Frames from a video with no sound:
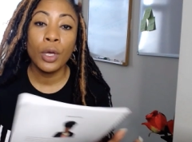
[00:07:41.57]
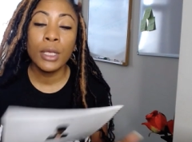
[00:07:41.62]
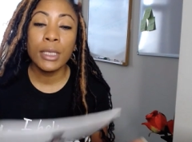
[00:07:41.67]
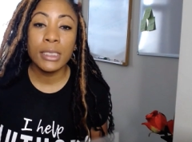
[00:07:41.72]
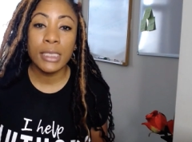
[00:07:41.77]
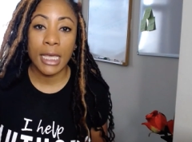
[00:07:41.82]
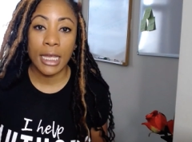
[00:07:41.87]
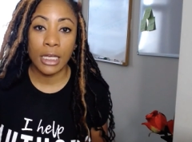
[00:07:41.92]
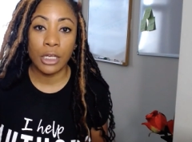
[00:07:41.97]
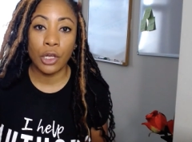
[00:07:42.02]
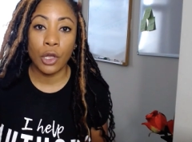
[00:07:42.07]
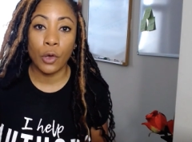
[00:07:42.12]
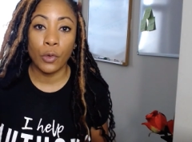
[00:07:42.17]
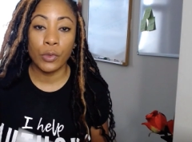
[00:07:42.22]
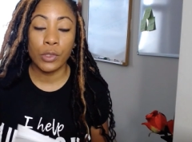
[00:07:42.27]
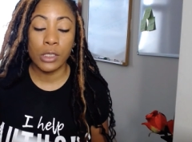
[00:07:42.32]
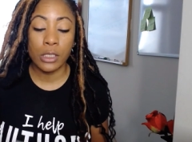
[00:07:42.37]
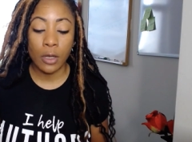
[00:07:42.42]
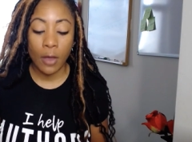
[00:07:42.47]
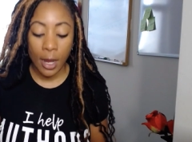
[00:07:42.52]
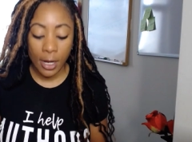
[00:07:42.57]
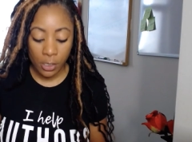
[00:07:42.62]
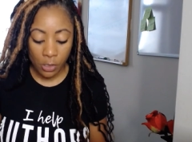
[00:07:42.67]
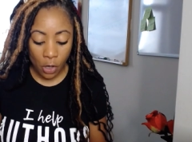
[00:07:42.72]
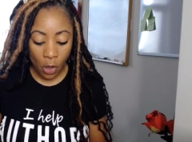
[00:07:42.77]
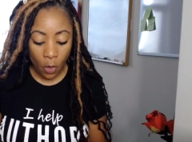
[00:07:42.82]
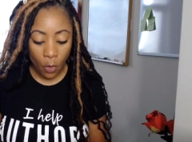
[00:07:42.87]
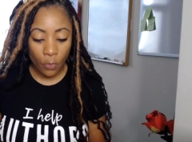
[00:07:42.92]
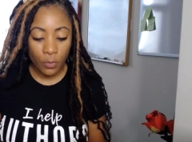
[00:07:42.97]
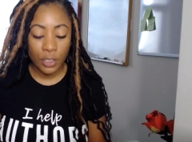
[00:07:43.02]
take notes. Now I
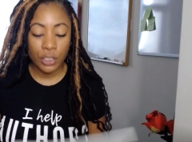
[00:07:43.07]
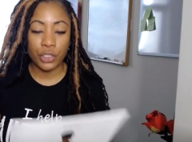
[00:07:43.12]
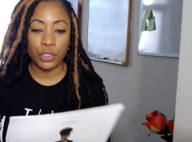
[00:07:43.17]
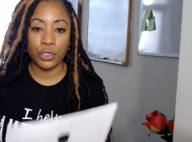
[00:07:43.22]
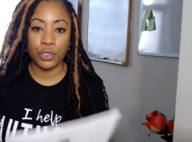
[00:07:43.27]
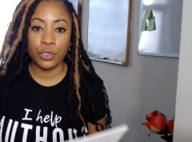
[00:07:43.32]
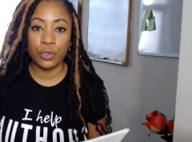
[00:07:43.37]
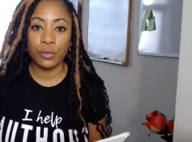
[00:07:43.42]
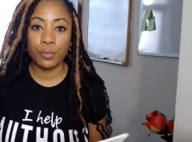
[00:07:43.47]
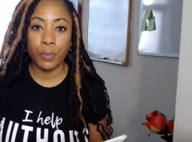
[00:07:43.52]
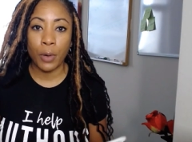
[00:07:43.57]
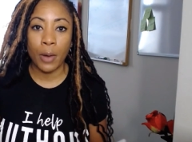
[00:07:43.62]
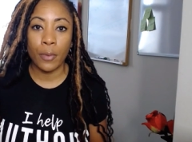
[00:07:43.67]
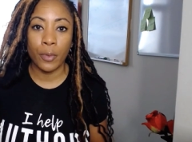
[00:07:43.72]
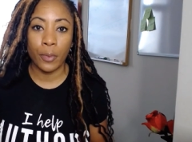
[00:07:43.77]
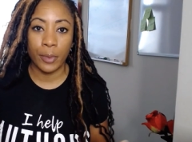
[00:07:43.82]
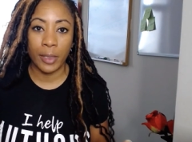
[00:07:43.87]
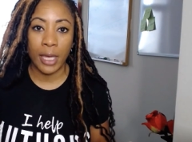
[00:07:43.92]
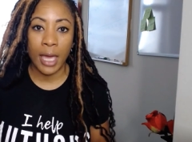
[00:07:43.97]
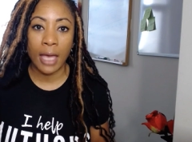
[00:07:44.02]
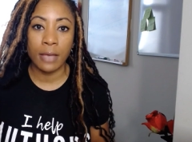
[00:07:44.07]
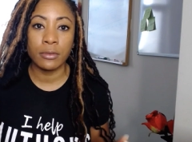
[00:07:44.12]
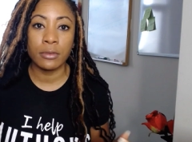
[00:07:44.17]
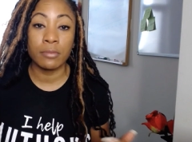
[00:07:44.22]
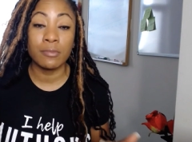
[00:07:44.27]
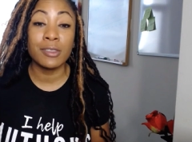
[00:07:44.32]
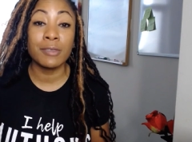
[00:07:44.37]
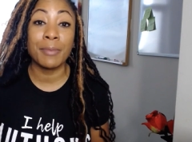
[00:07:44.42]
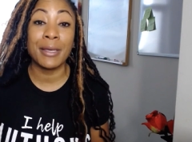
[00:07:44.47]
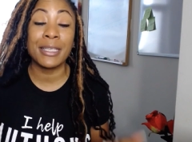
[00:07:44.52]
know that you do probably have
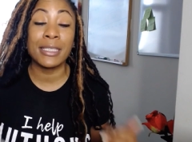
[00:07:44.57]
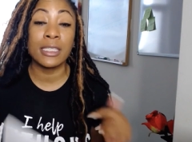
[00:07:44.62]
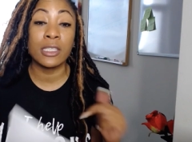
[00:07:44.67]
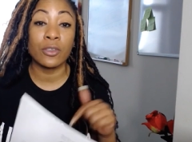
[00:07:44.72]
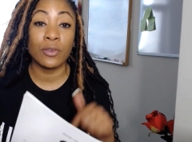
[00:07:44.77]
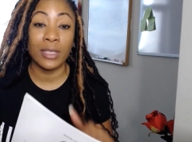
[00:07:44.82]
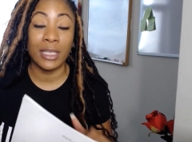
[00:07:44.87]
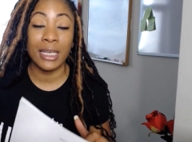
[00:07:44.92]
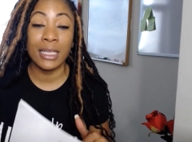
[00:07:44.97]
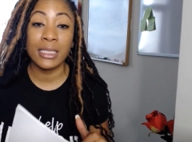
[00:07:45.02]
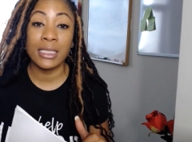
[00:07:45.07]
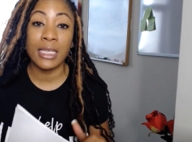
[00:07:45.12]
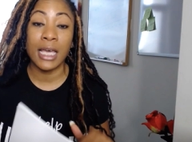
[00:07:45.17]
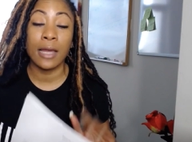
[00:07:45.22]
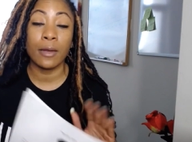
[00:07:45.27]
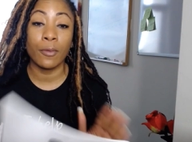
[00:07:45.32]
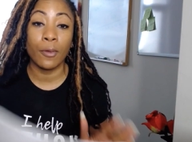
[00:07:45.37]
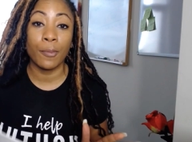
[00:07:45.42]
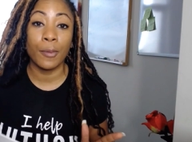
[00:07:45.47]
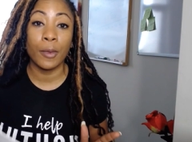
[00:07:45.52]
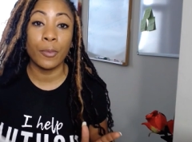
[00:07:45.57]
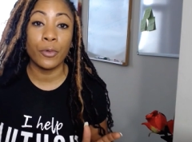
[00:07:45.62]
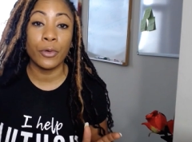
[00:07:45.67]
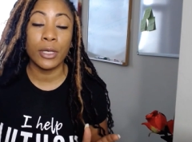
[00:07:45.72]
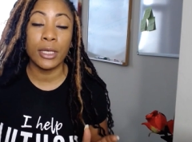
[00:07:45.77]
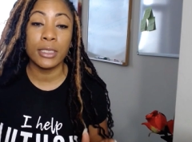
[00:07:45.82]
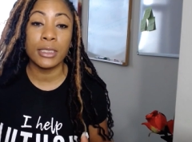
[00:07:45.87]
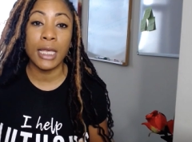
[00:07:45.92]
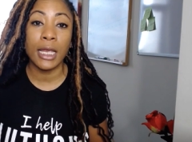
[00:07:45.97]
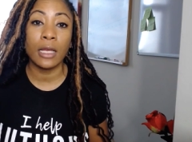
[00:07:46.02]
some spaces on the inside where people
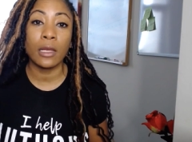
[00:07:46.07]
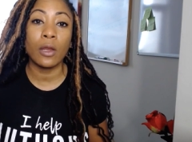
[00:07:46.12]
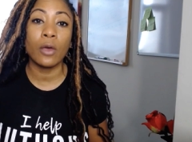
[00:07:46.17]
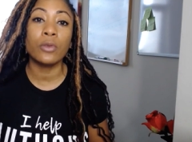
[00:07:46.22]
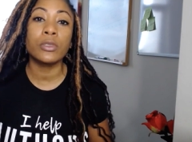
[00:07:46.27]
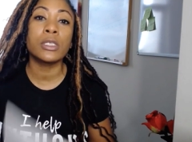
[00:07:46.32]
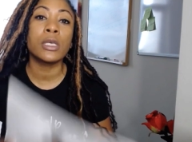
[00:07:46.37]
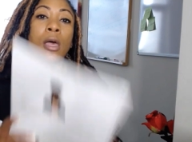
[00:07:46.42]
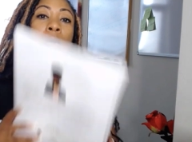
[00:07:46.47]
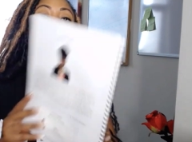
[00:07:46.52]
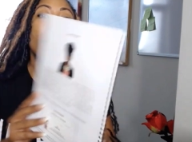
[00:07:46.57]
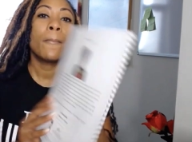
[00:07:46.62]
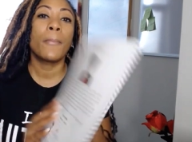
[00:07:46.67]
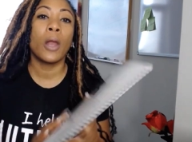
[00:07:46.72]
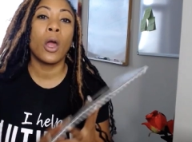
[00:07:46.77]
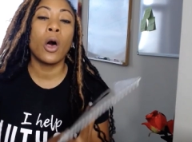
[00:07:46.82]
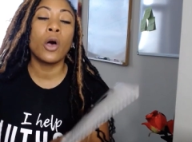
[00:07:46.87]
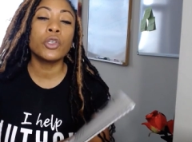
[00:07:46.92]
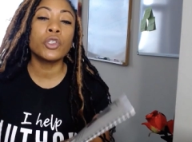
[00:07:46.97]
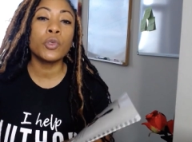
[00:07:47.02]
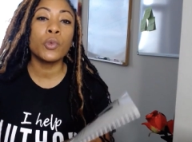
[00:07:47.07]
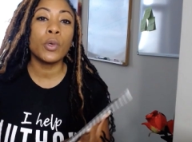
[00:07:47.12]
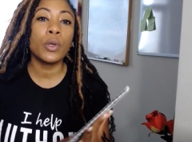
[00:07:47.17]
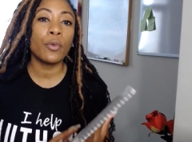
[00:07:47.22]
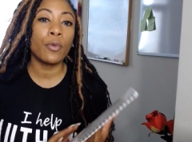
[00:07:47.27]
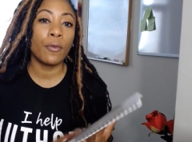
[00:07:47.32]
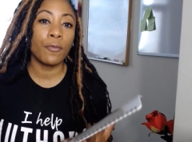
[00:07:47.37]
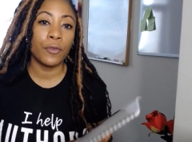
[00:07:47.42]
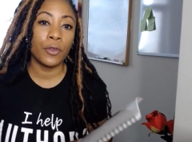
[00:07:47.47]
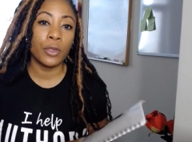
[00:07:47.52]
can take notes, but I also want
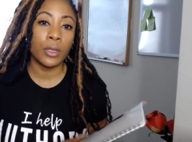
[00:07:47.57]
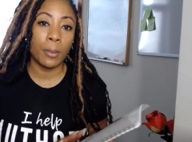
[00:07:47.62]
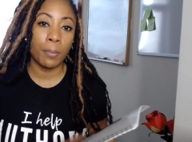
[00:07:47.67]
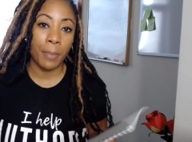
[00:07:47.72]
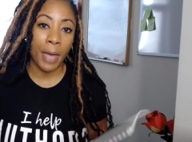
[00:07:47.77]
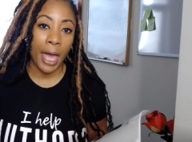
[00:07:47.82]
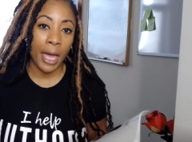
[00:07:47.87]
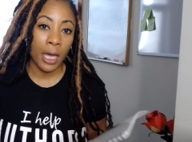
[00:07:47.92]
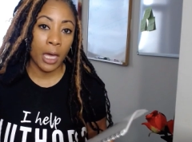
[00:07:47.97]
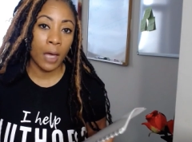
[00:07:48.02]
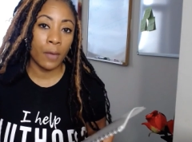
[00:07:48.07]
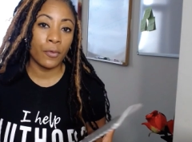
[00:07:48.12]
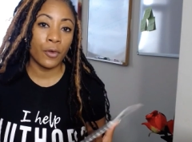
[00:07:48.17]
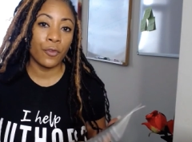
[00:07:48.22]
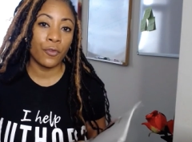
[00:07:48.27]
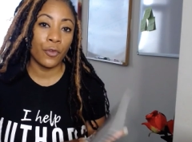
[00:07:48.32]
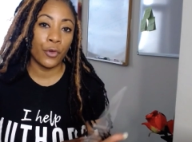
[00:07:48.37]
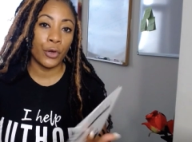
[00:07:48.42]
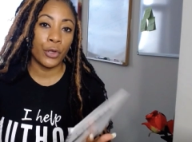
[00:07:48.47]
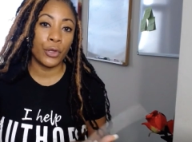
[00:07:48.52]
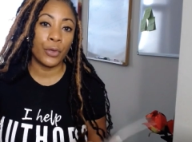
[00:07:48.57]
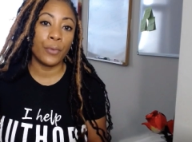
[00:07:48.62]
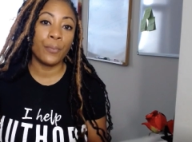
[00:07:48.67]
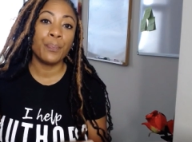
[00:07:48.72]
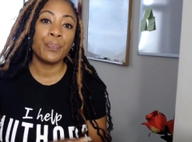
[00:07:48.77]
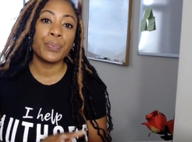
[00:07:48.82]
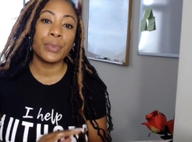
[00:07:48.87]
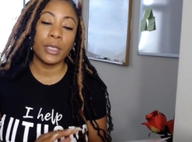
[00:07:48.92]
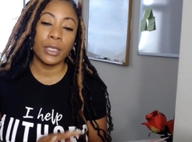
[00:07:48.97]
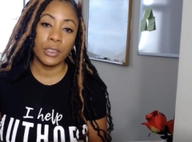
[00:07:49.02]
to review the back cover for you
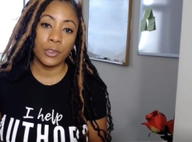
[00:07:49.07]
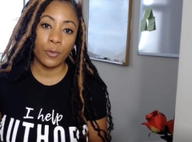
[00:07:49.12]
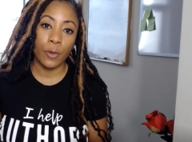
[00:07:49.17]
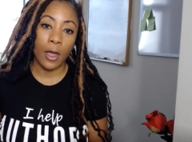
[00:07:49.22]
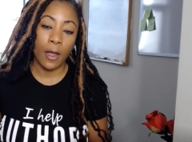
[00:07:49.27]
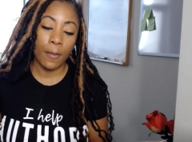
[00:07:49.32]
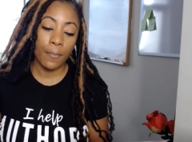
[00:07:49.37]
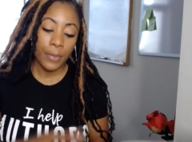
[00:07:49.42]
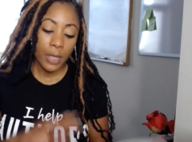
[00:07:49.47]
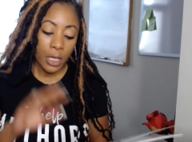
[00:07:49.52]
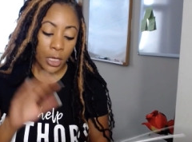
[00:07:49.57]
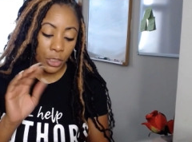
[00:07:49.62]
as well.